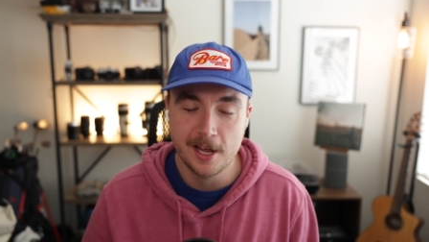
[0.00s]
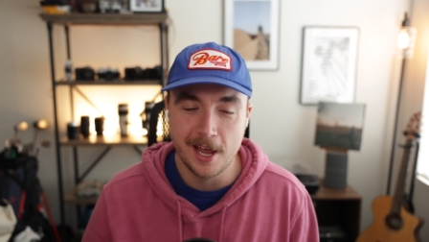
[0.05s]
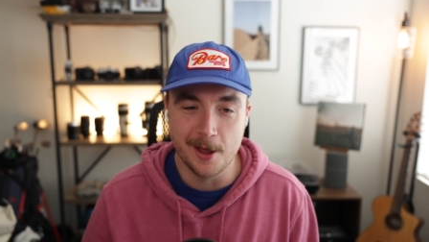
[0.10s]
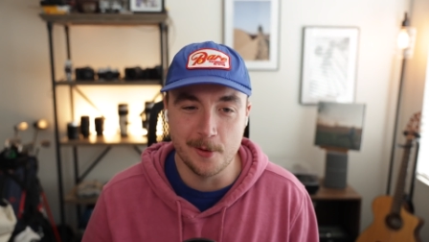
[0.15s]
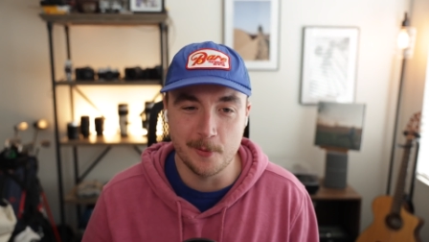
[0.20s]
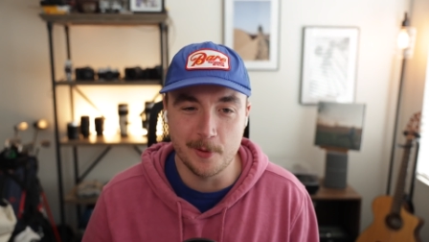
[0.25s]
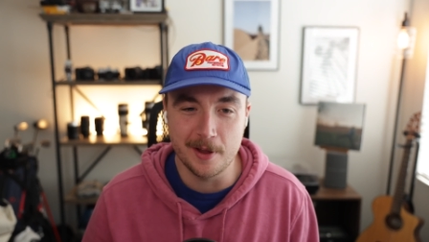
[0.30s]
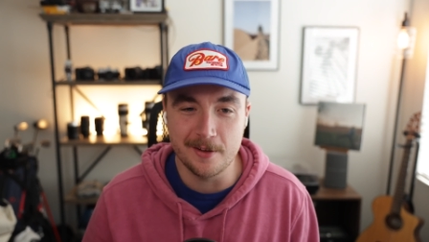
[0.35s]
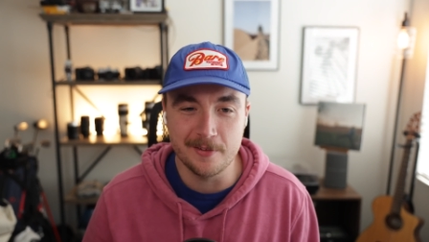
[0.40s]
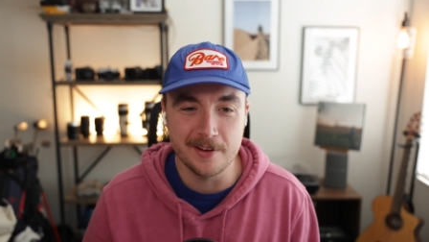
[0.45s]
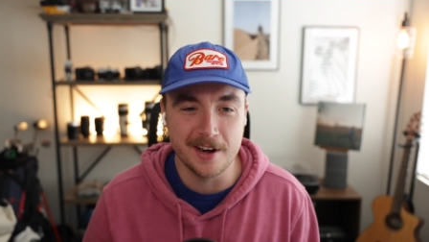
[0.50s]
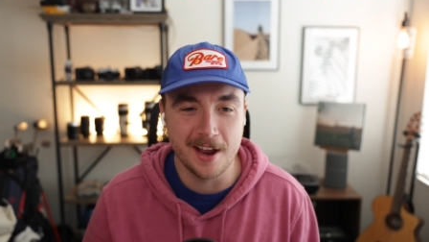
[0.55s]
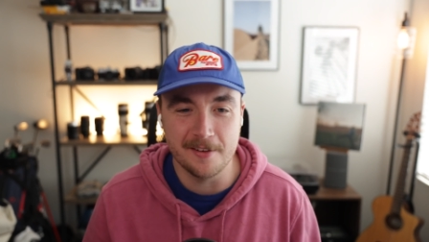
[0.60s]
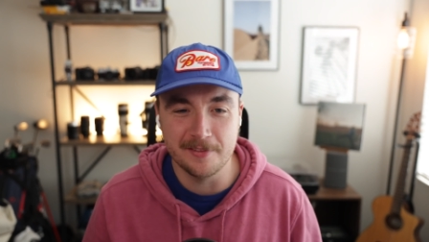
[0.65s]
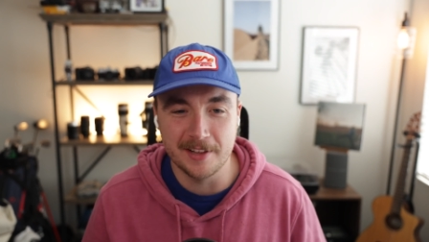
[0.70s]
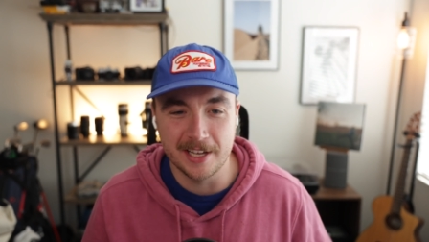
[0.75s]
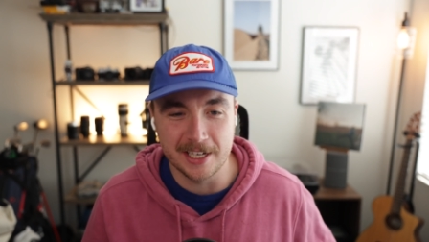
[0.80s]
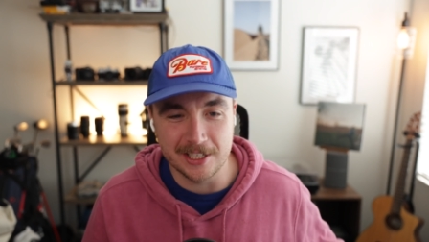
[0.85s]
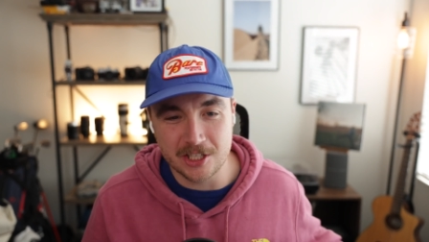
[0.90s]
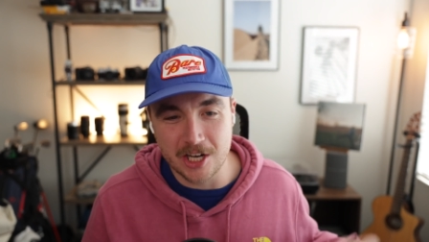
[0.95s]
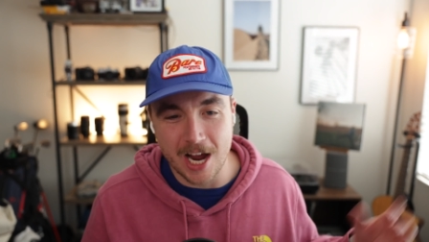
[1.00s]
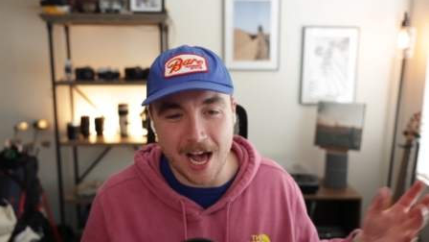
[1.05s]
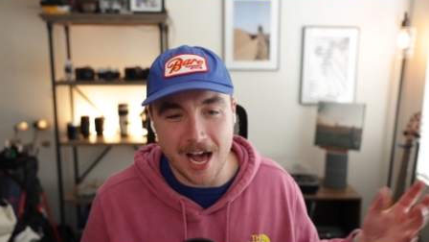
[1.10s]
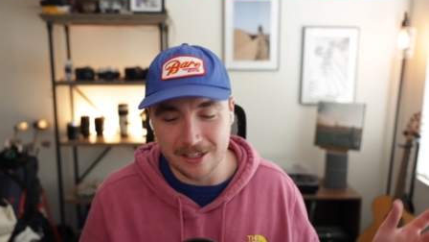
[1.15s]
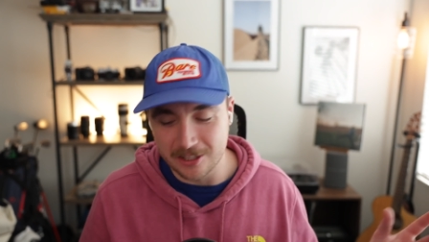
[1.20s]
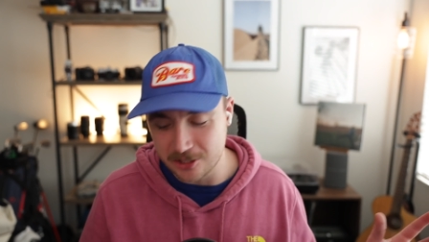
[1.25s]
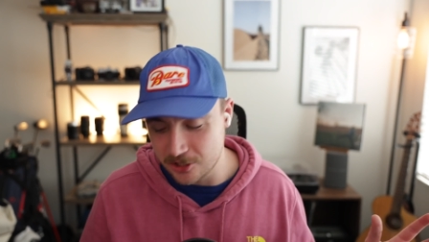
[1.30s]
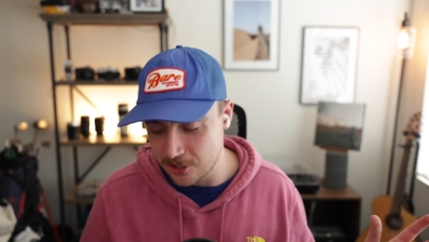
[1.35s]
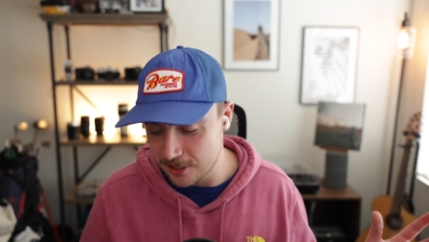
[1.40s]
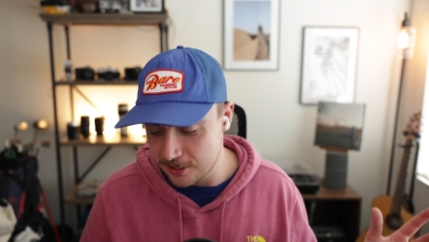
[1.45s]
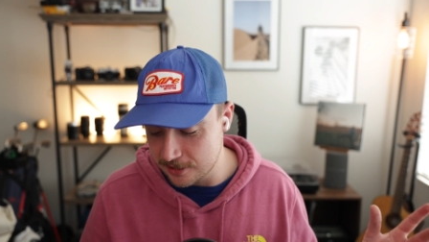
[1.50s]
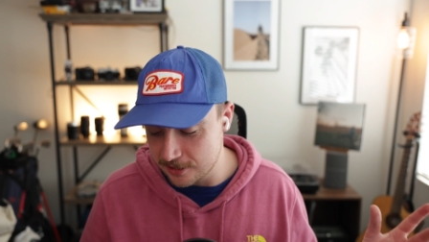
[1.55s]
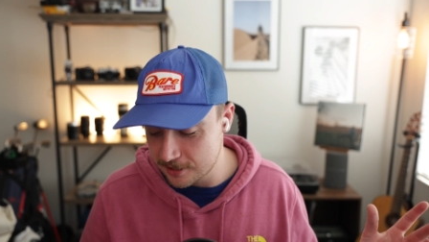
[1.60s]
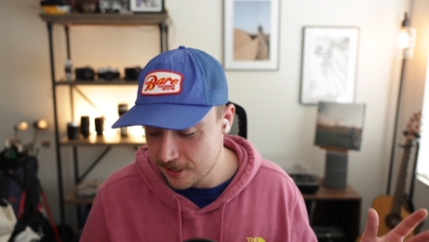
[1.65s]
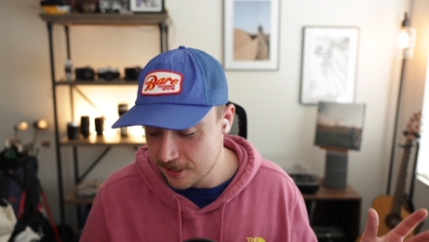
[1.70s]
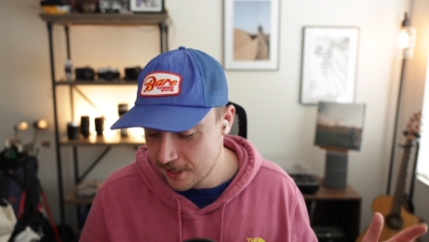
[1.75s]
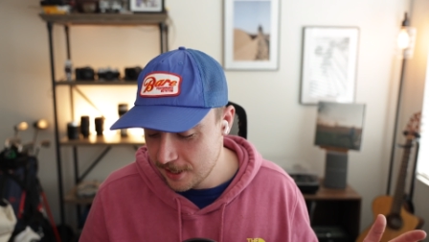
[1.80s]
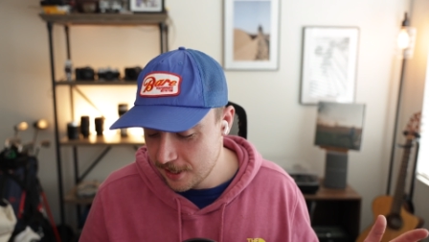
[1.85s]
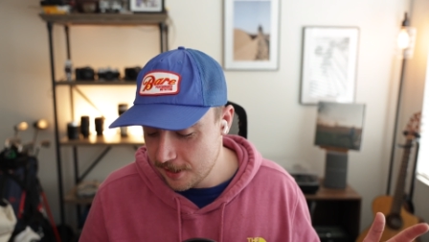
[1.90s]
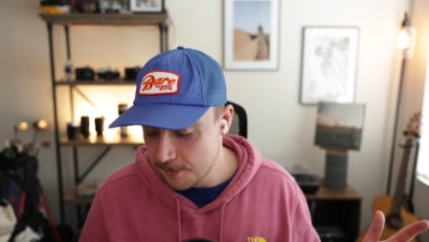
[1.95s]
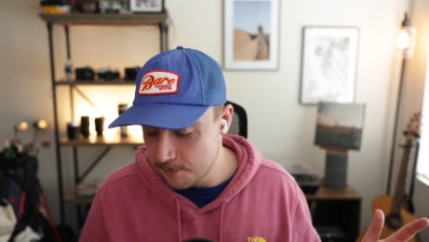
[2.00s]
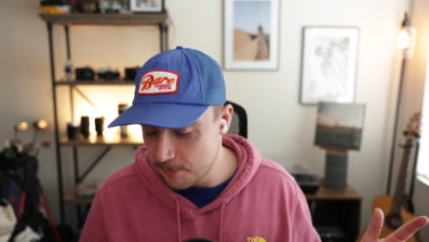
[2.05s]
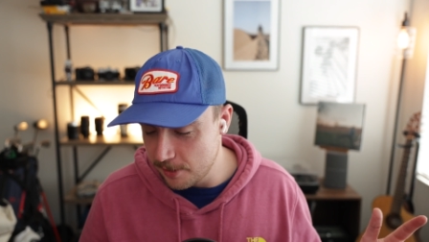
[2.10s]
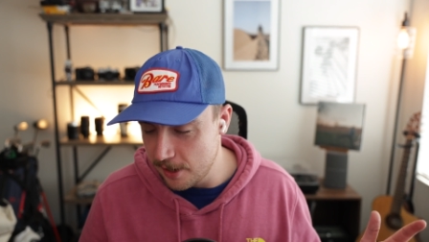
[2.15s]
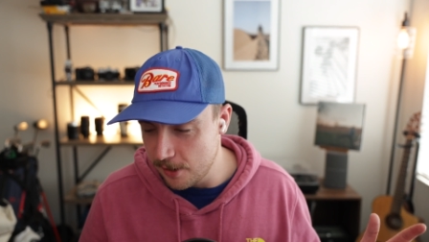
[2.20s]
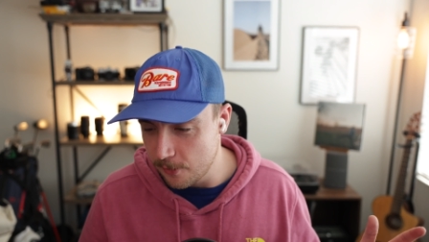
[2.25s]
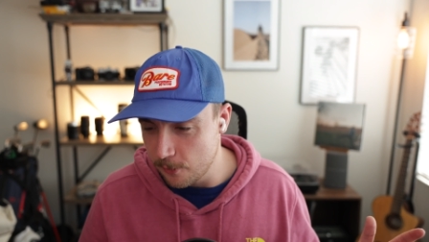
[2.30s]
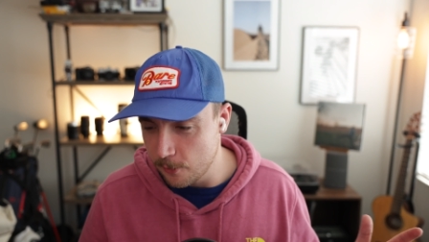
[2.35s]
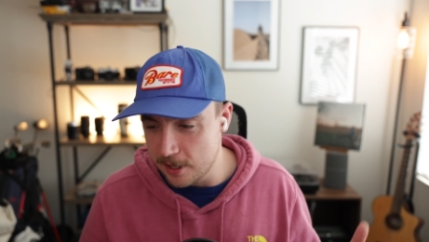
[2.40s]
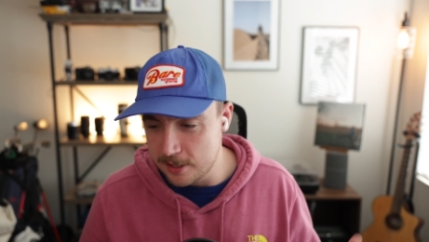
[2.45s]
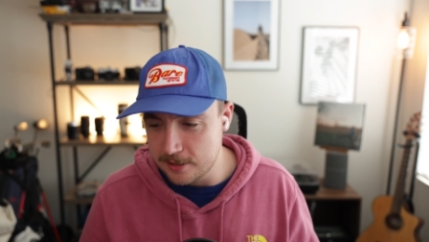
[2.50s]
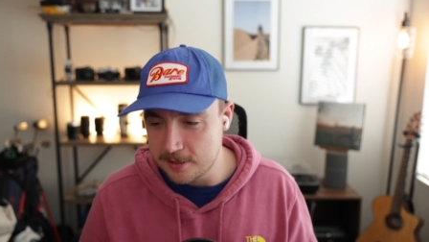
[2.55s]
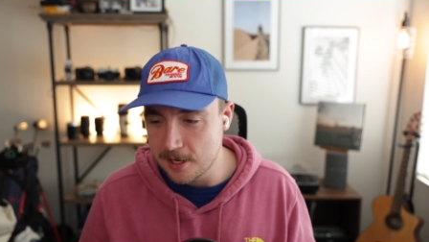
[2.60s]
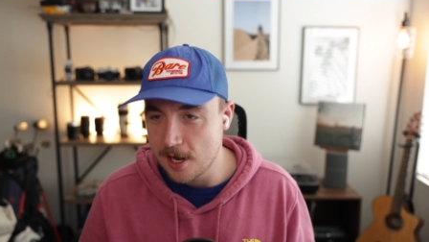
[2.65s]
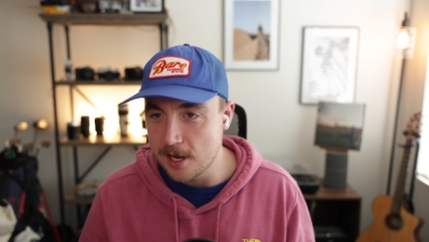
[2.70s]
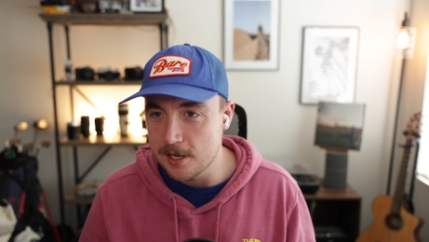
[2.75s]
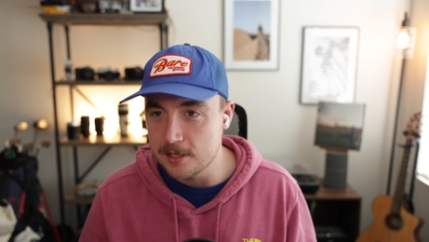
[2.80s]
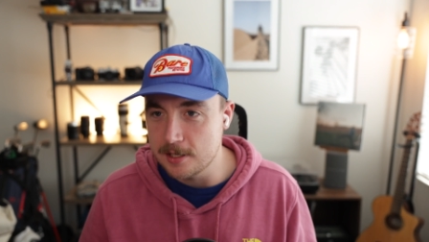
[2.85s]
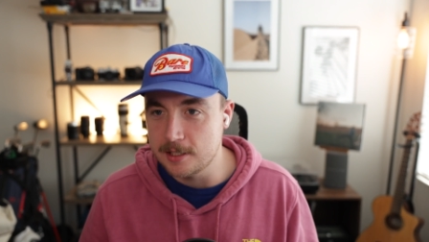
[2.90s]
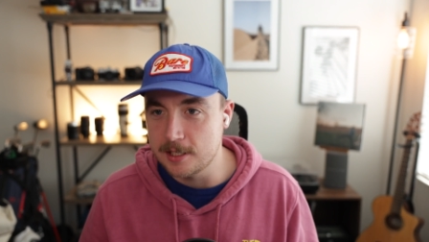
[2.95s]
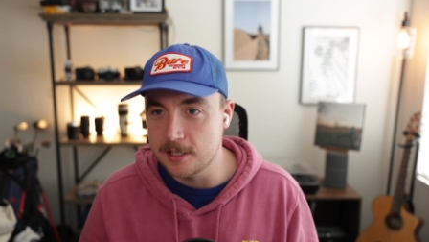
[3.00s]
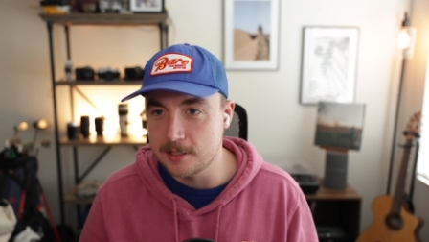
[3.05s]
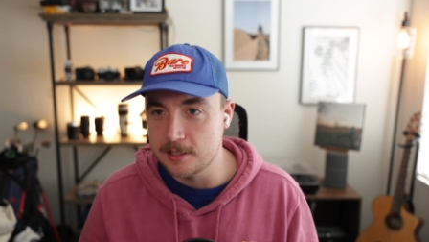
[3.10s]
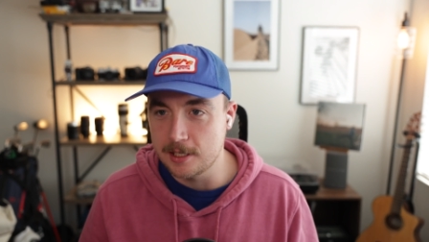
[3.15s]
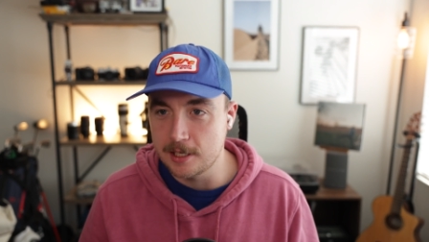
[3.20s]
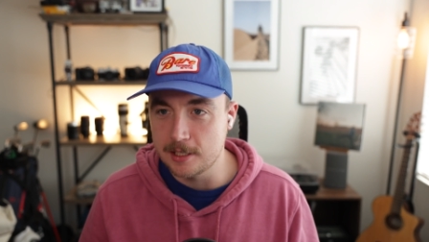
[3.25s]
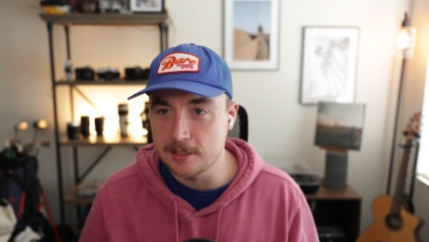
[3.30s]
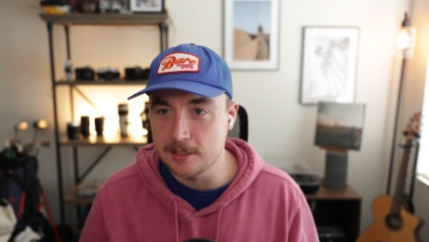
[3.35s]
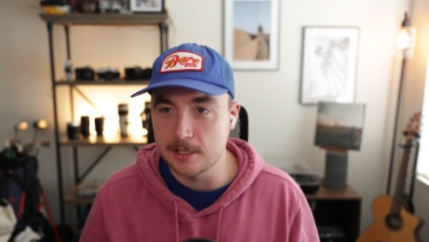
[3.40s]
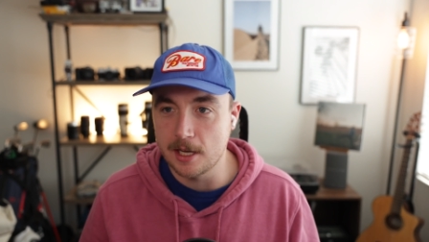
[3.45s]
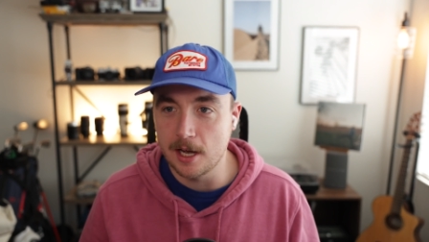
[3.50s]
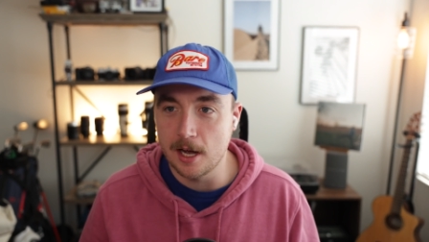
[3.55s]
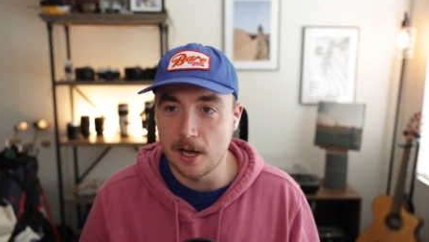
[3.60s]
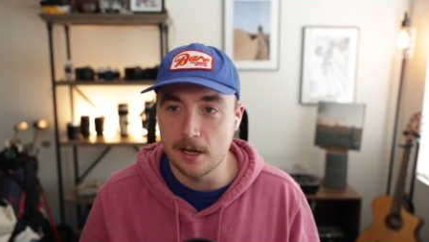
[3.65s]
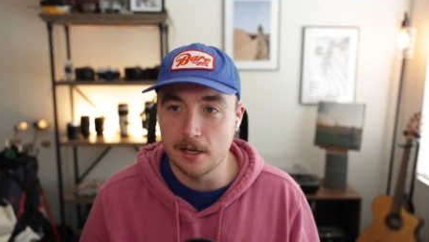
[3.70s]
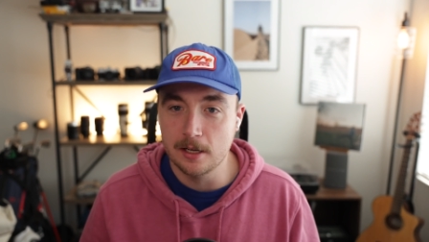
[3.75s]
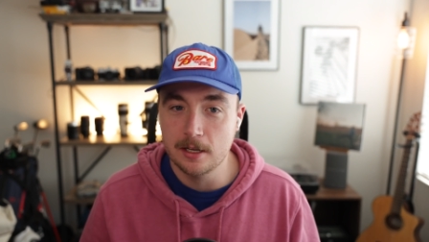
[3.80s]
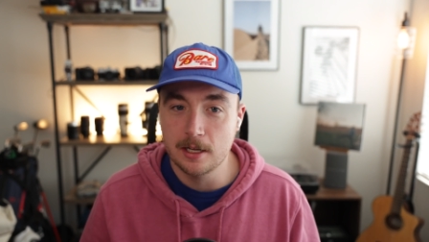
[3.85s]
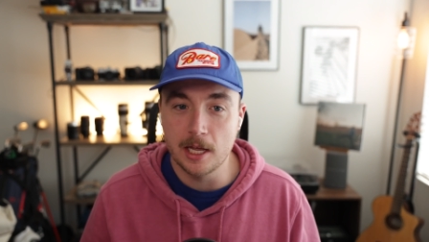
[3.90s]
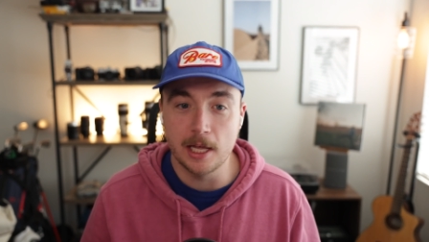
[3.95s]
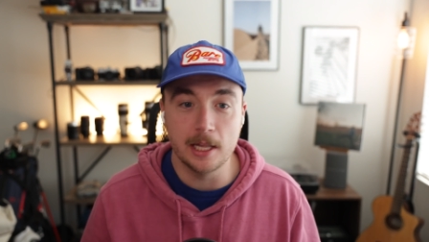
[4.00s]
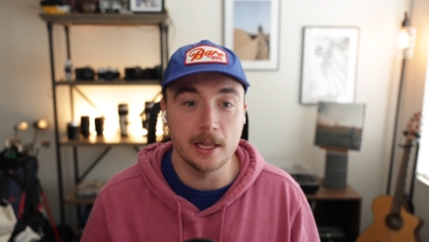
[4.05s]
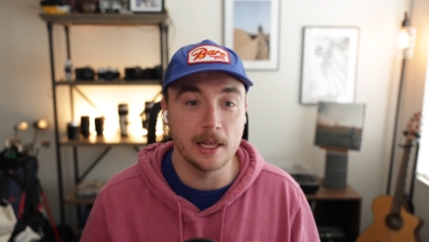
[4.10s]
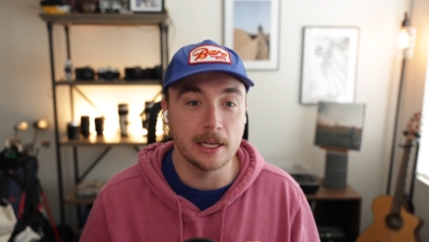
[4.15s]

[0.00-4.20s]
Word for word: and we even have like challenges. But what it does is it uh, it like